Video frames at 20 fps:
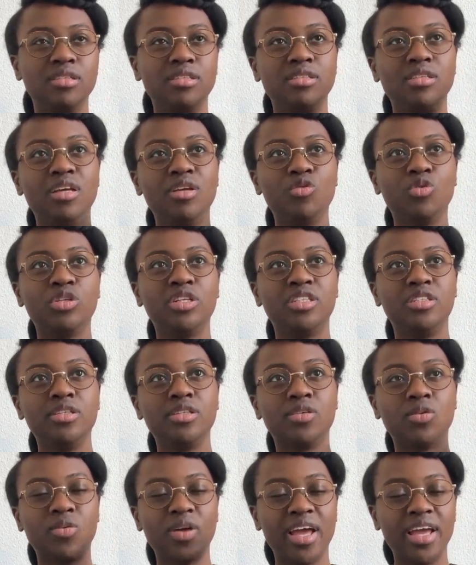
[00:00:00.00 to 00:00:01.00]
in order to
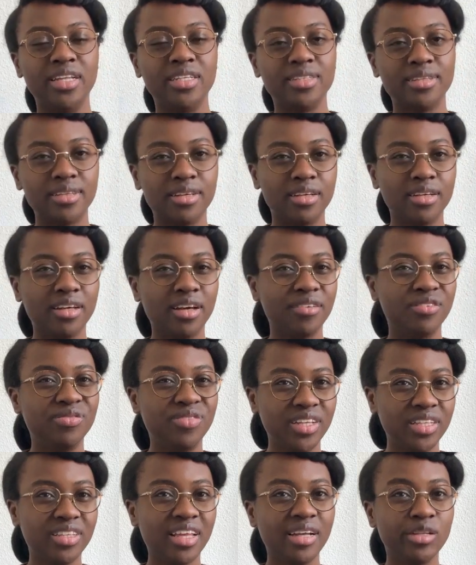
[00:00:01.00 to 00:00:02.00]
create a
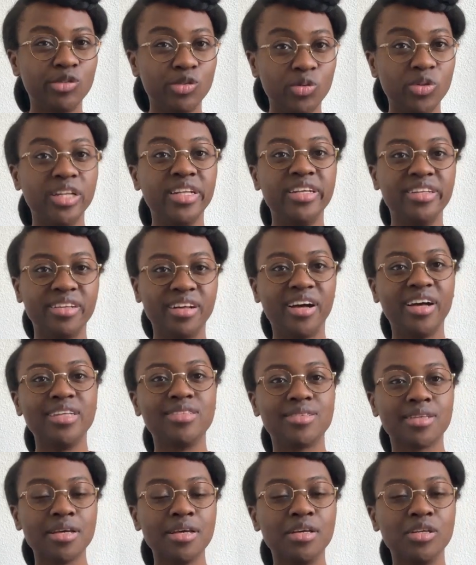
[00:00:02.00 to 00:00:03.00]
fit that's really
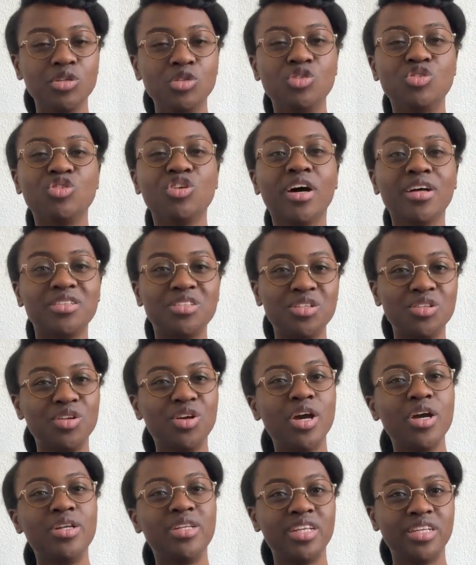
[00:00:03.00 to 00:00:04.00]
nice, you start to
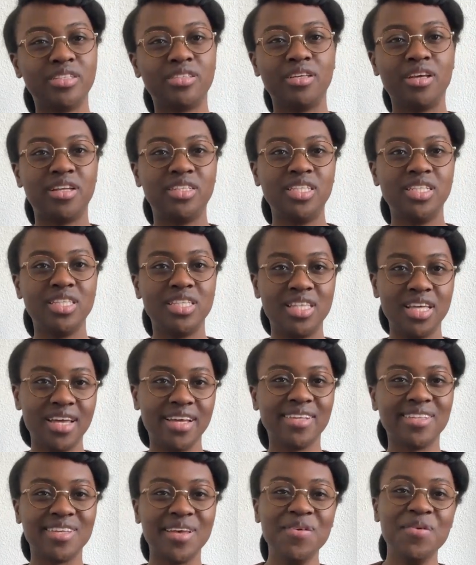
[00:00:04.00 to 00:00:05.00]
notice certain
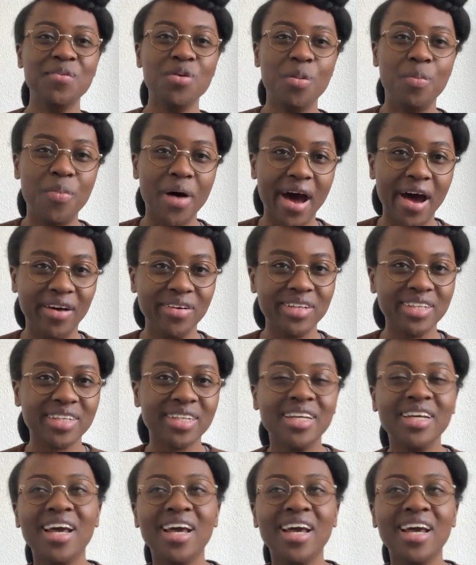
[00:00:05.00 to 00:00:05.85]
things about